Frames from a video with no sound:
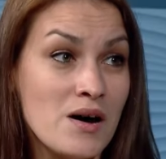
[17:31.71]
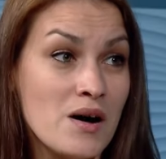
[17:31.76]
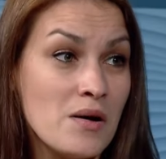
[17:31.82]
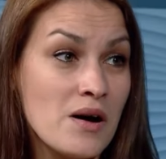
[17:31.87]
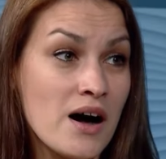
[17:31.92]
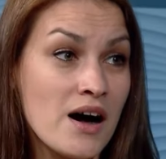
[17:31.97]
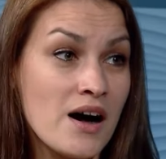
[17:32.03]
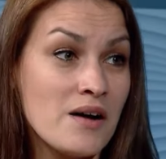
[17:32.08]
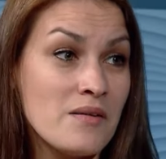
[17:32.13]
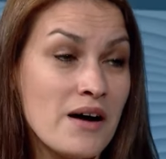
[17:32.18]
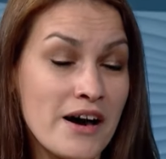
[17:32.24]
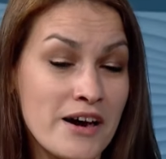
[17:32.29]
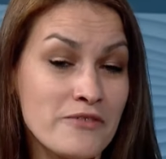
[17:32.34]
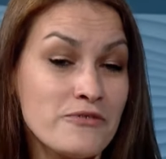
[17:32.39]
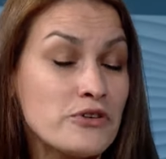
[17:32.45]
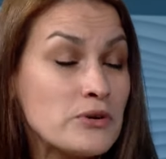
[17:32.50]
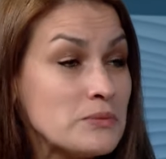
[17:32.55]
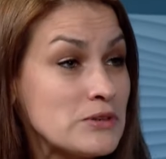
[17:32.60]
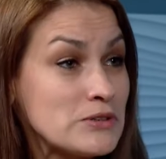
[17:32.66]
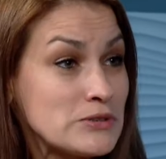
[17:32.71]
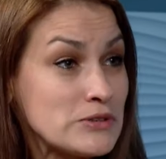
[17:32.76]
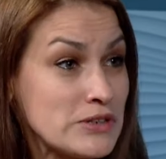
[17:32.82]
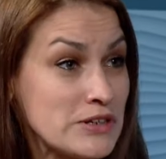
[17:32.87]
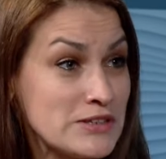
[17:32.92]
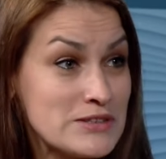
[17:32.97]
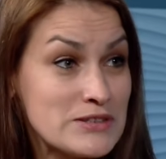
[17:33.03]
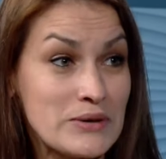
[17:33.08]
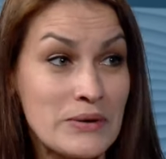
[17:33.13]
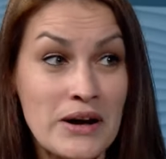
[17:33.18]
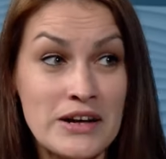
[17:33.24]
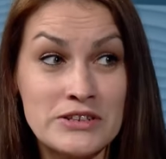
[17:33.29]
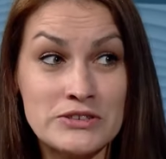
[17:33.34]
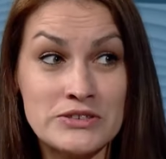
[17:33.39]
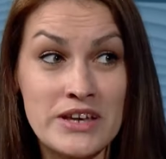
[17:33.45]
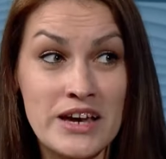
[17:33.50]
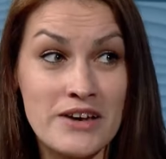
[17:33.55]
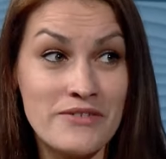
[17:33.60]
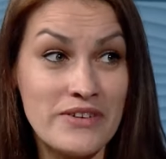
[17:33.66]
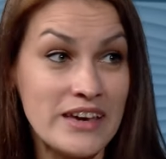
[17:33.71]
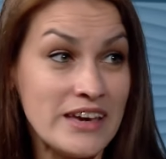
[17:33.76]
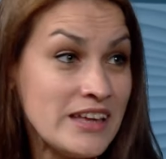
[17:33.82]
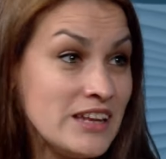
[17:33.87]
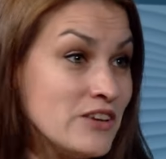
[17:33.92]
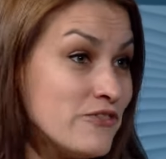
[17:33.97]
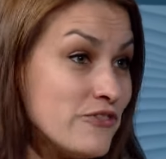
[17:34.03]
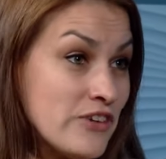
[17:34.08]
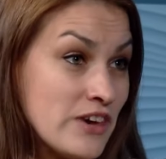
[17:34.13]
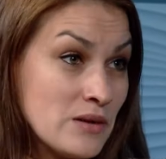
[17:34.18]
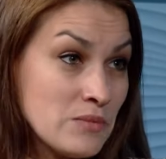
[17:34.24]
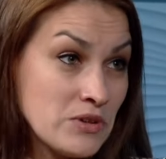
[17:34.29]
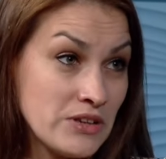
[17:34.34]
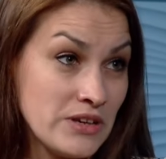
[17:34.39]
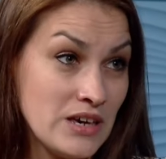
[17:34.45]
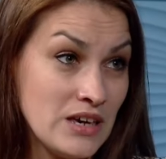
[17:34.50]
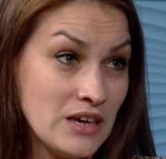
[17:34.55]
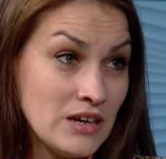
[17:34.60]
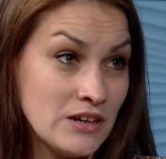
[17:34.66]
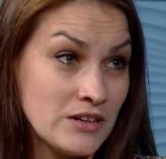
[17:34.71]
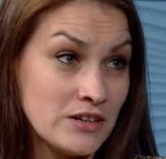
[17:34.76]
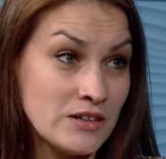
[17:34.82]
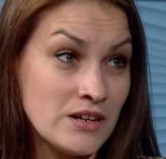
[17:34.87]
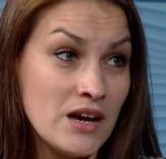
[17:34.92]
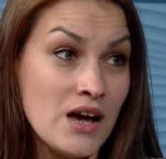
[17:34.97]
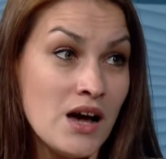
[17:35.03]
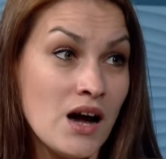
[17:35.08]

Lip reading: I'm from Ukraine, so I don't have any family here.